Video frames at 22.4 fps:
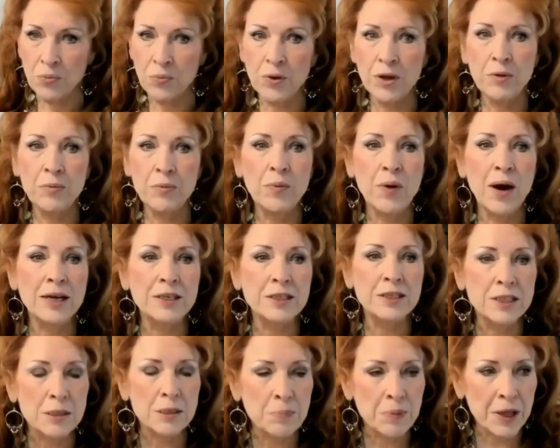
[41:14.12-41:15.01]
We
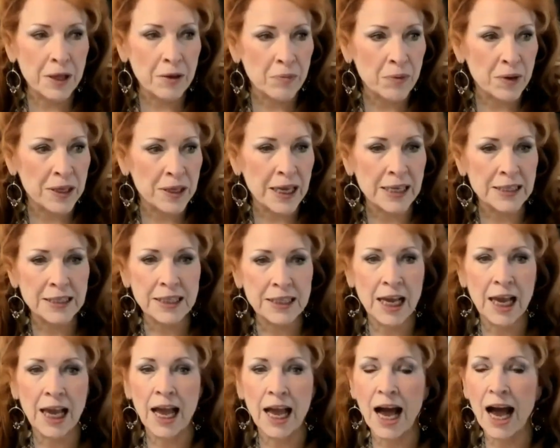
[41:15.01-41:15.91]
want to believe when they
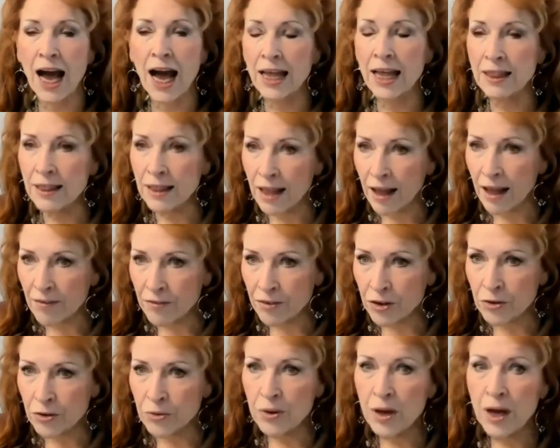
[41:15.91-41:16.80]
say, I
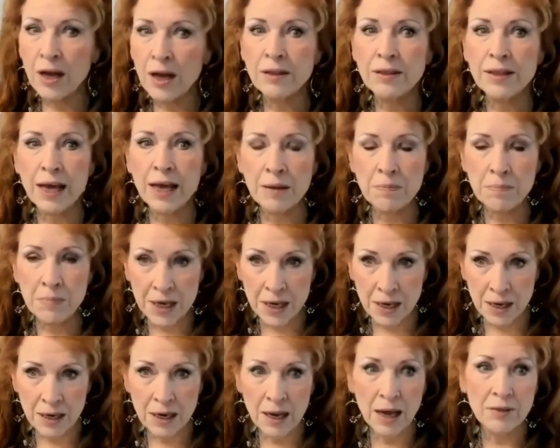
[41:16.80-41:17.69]
love you, they
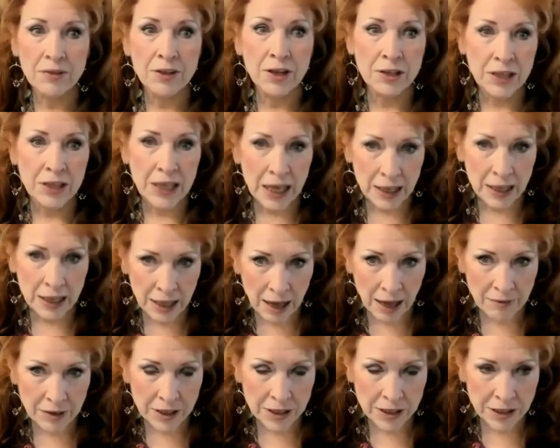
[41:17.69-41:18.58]
mean that they
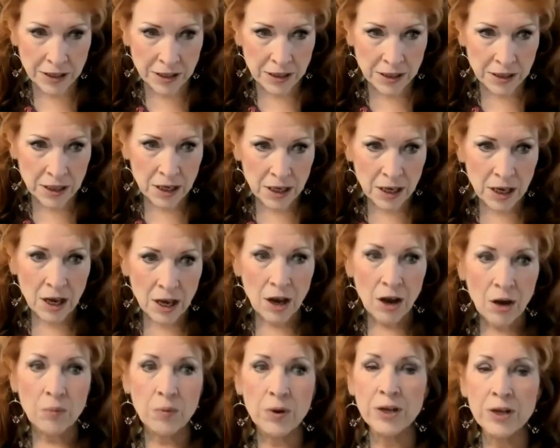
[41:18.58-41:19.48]
love us.
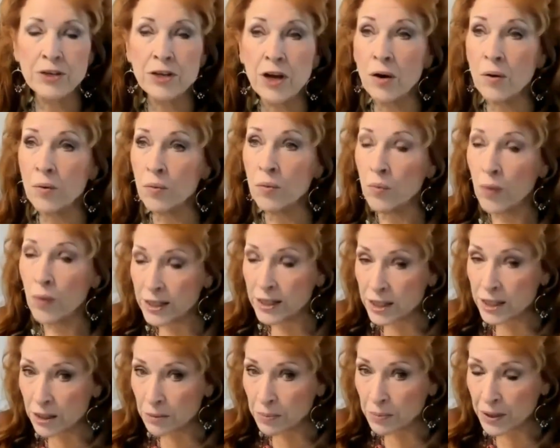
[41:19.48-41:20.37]
We don't
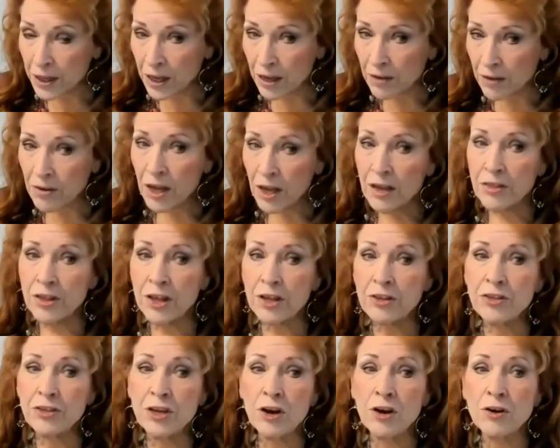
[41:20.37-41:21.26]
want to believe
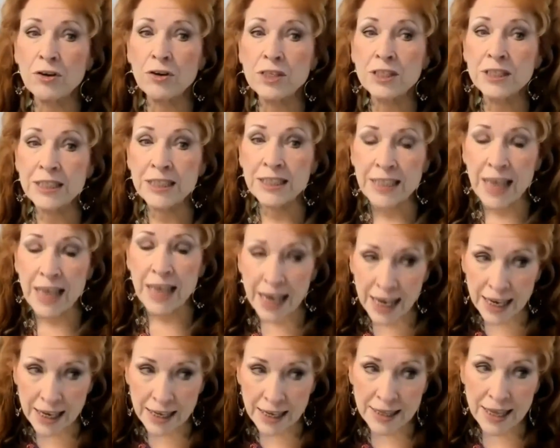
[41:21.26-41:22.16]
that they're
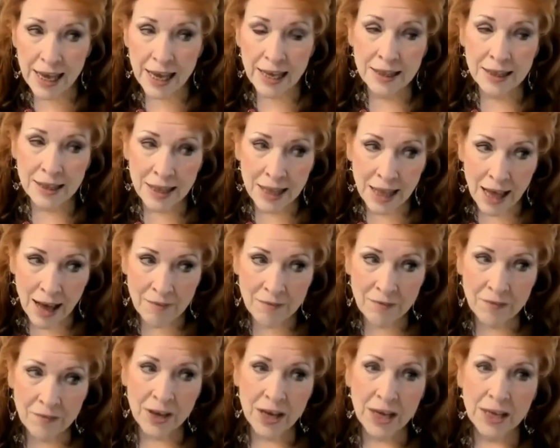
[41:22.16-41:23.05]
saying they
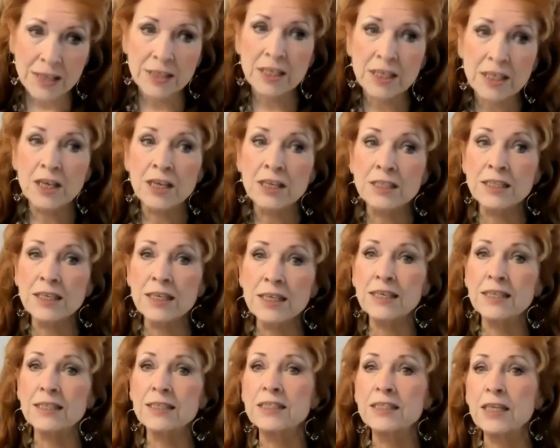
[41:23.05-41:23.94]
love us to
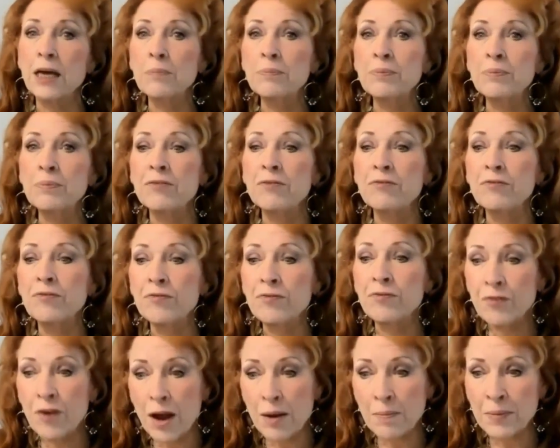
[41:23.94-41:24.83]
get something
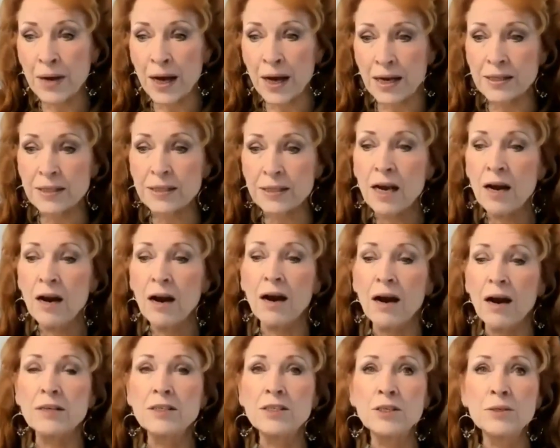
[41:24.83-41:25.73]
from us
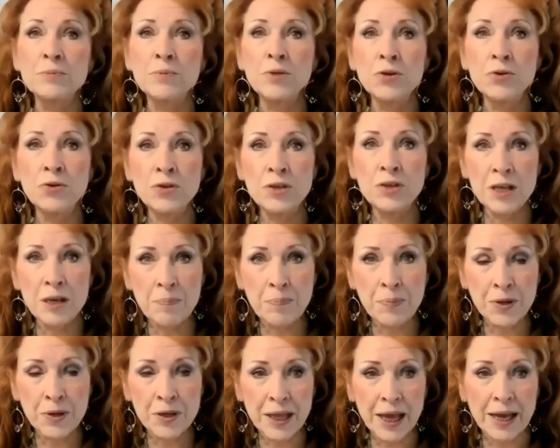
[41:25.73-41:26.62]
or to
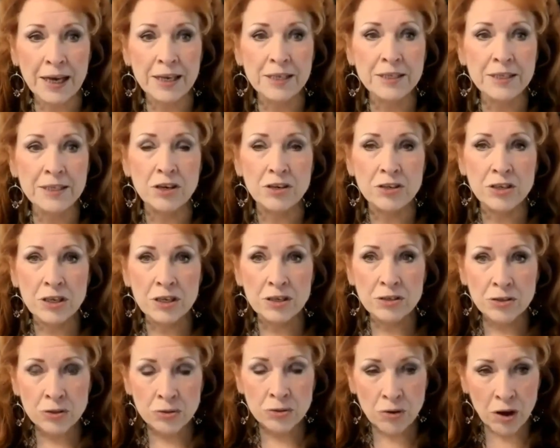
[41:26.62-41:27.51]
manipulate us or to
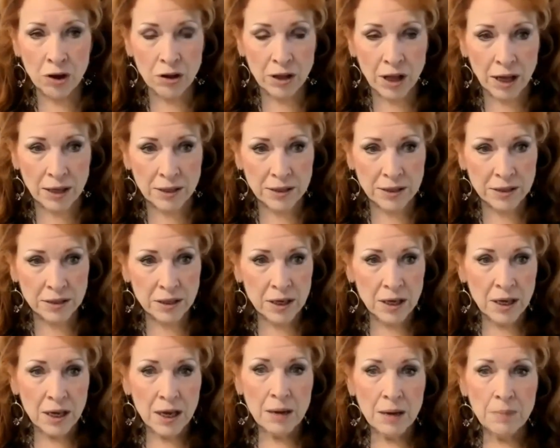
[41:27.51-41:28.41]
control us,
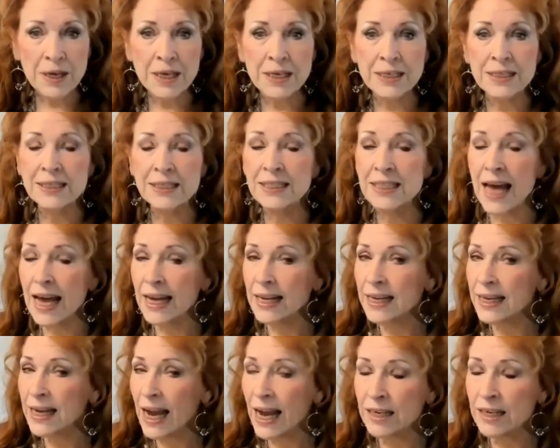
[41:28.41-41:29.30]
because
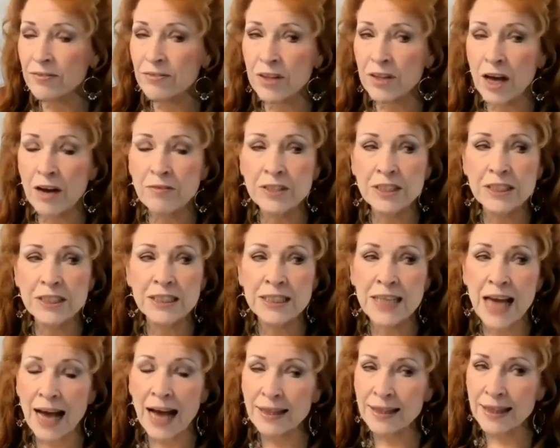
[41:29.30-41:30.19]
that kind of love is
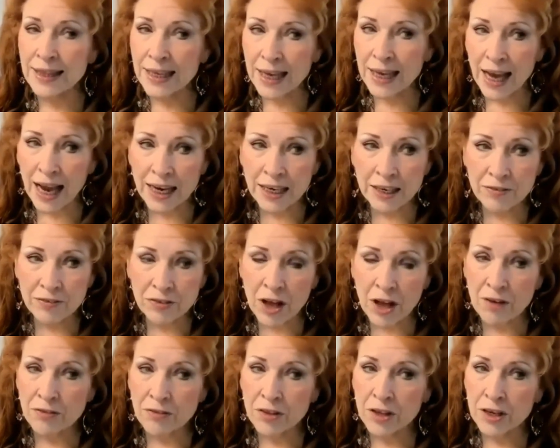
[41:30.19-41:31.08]
not the kind of
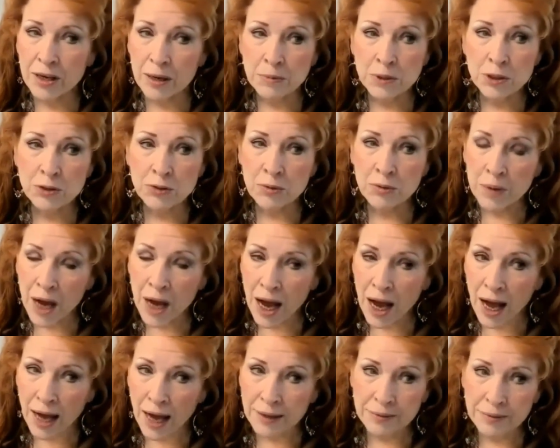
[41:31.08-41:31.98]
love that comes from
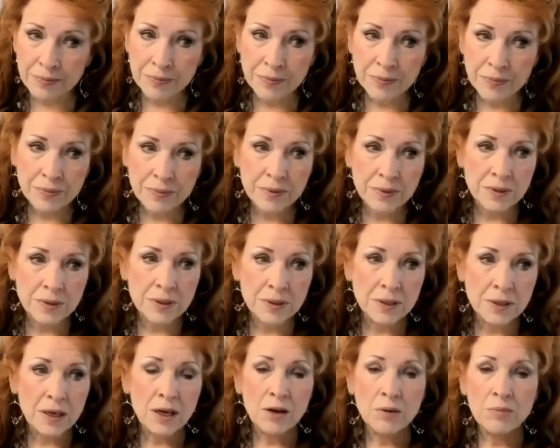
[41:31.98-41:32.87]
God.
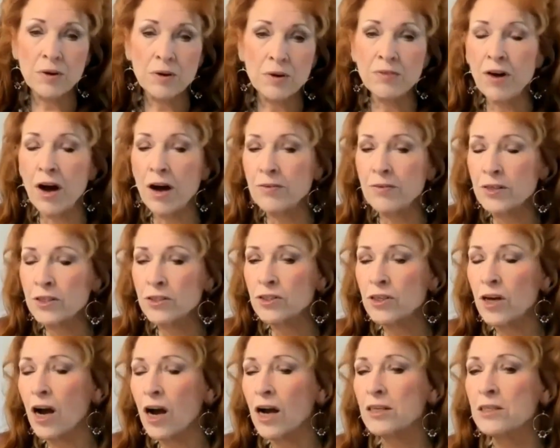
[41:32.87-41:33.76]
We've
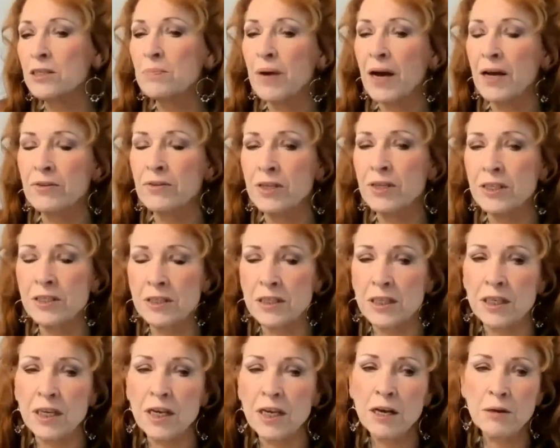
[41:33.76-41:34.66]
often talked about
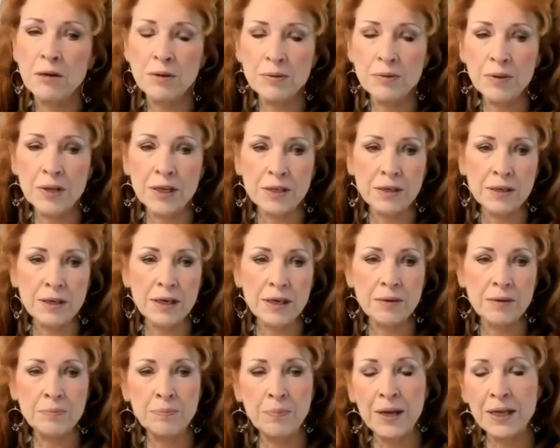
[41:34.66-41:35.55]
this that, that
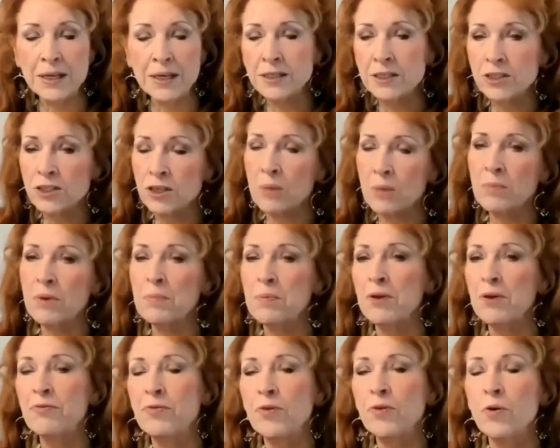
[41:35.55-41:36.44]
Ben has told me
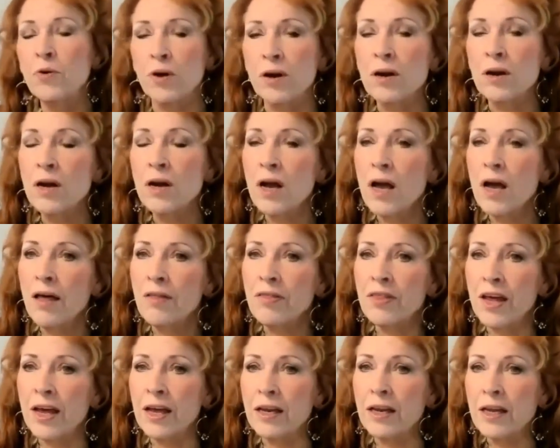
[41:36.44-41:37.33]
before
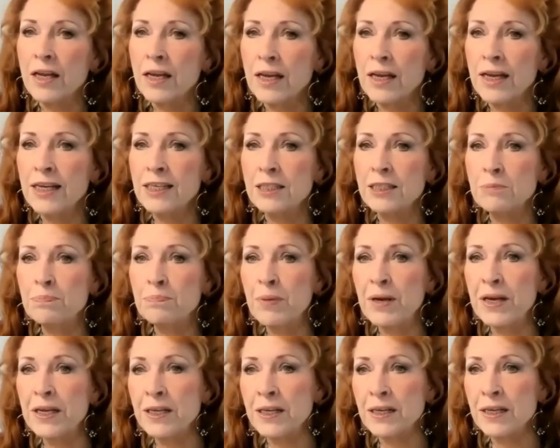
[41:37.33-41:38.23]
that he's
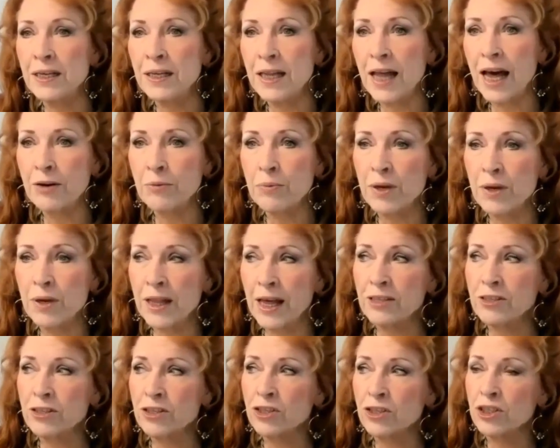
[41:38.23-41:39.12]
been in a lot of
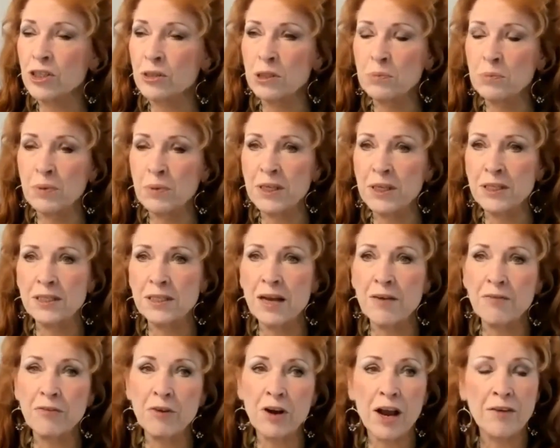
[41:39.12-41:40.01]
relationships, but he's
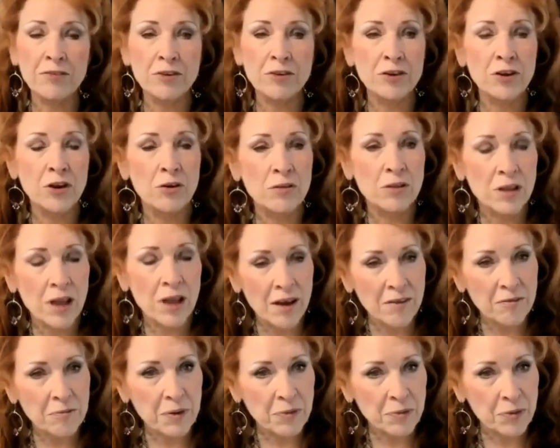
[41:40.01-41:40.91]
never ever known
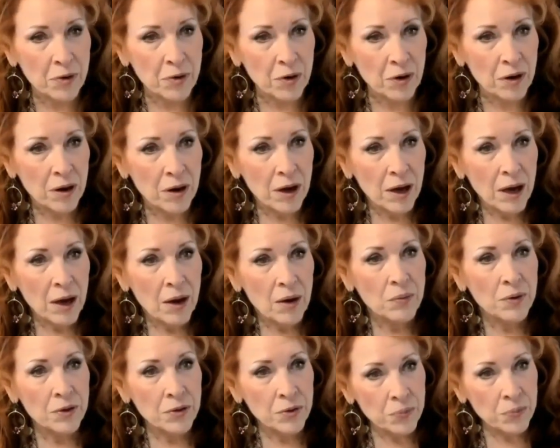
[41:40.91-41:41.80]
love before.
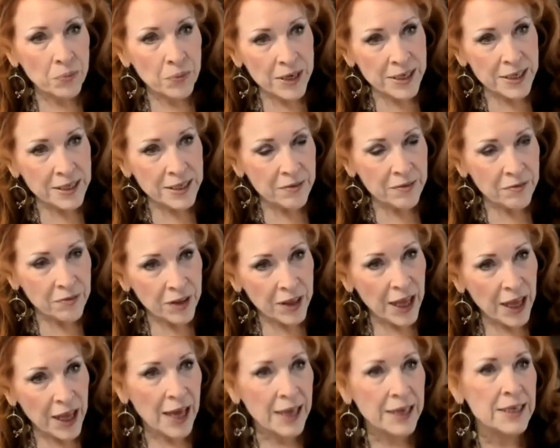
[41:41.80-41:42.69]
Well, the reason for
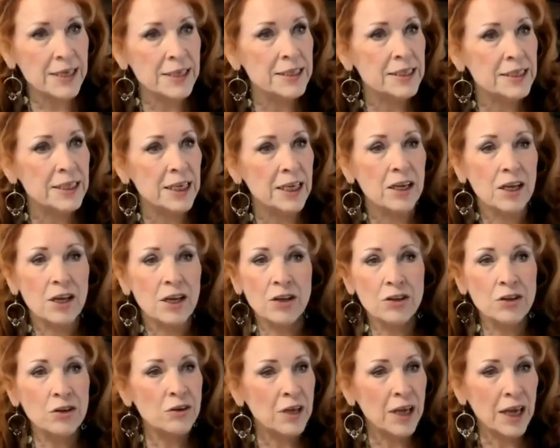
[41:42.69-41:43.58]
that is that
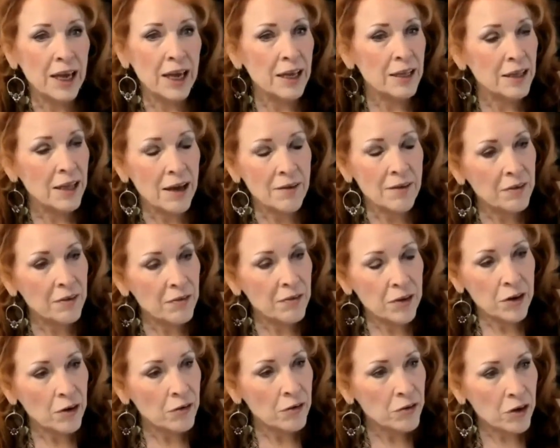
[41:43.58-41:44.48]
you can't love
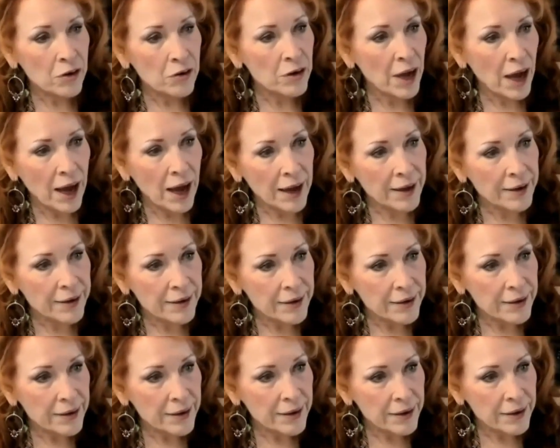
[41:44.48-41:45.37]
if you don't know God,
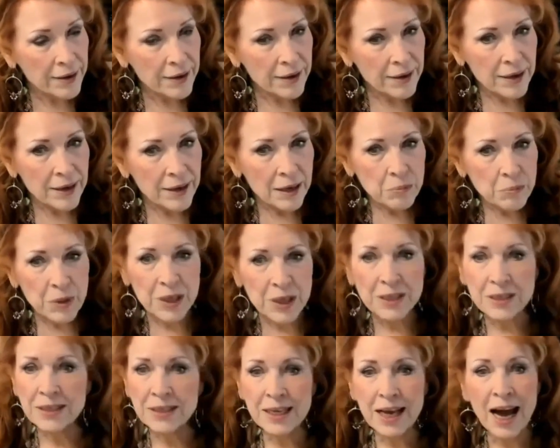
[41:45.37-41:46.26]

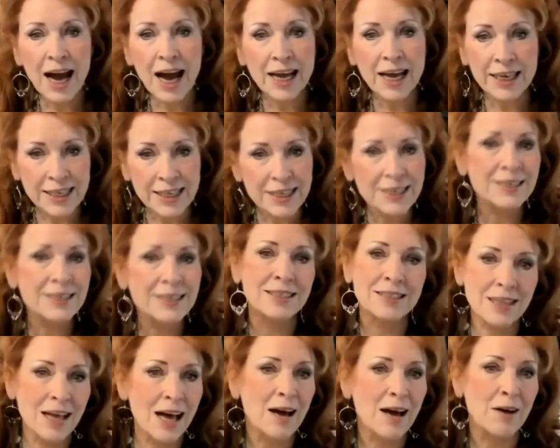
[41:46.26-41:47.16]
because God
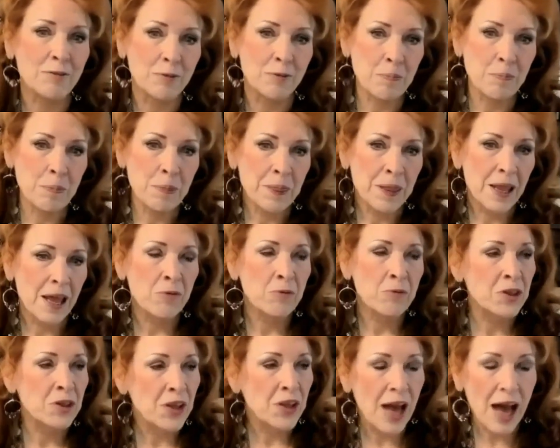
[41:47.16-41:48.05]
is love.
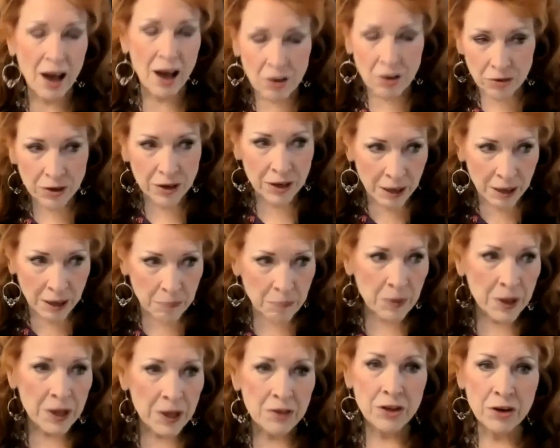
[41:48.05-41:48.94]
And without
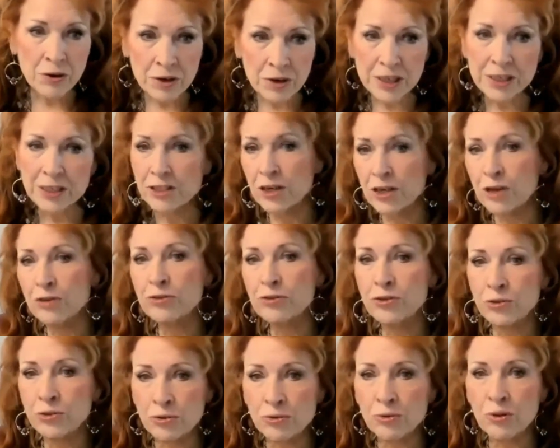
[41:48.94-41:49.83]
him, there is no
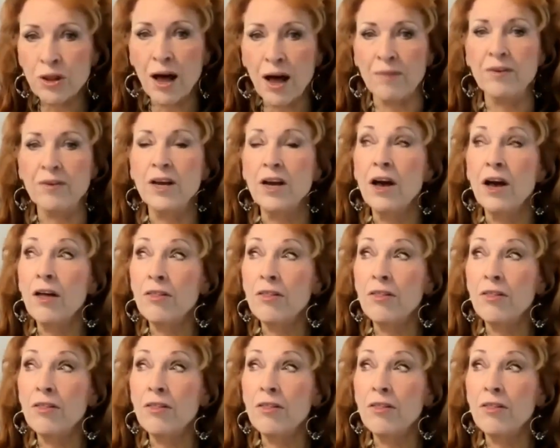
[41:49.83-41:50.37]
true love.